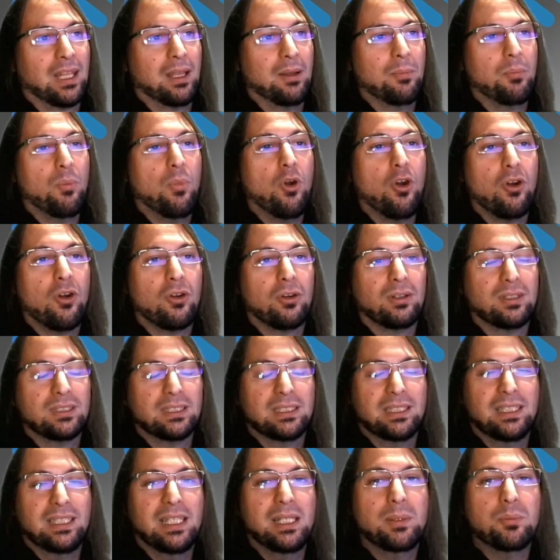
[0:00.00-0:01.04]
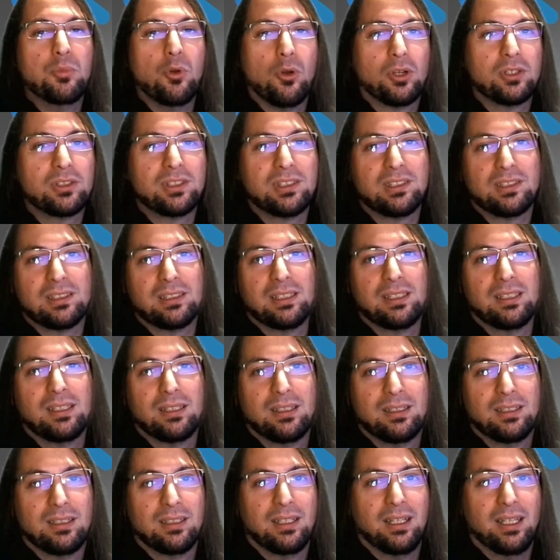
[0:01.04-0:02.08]
more ebooks
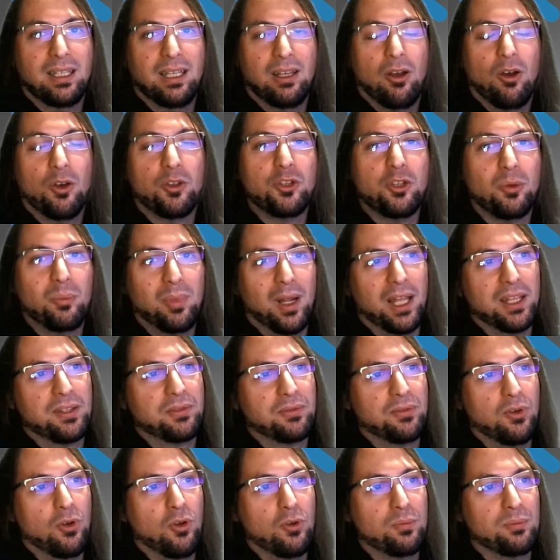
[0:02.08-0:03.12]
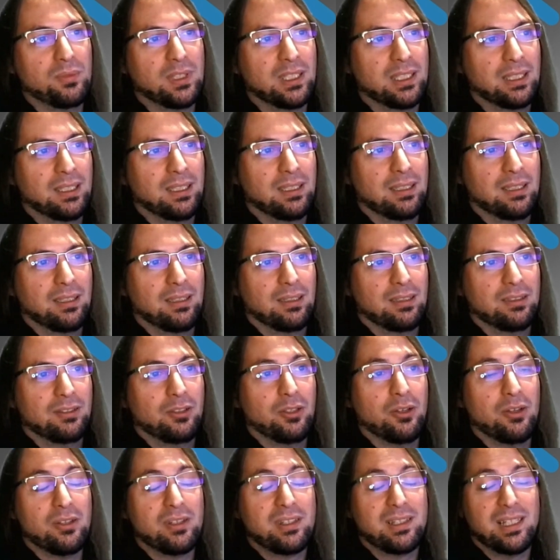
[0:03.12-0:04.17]
on the platform,
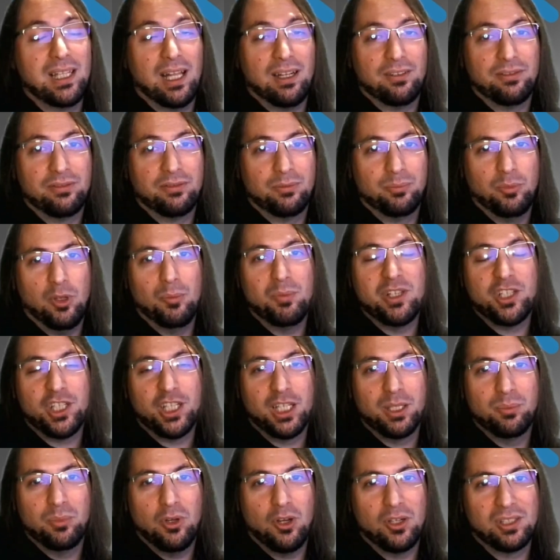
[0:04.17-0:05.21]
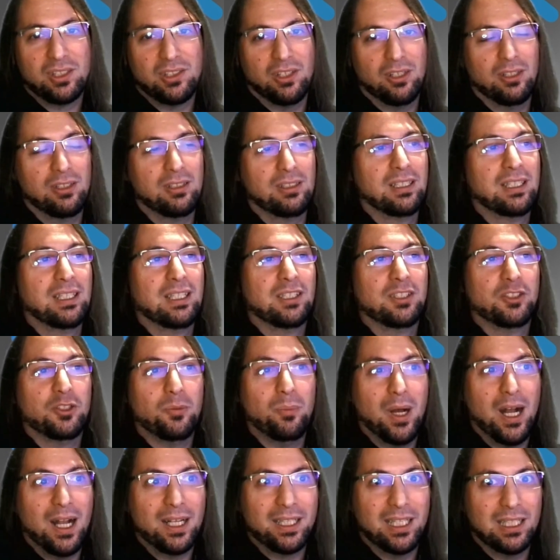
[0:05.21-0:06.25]
the self-publishing portal, the
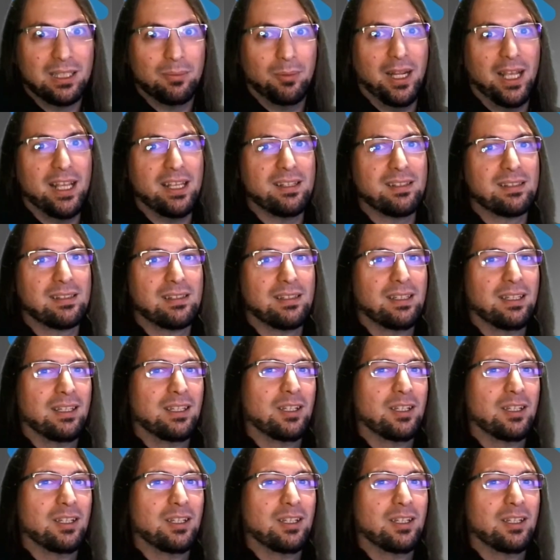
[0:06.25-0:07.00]
marketplace.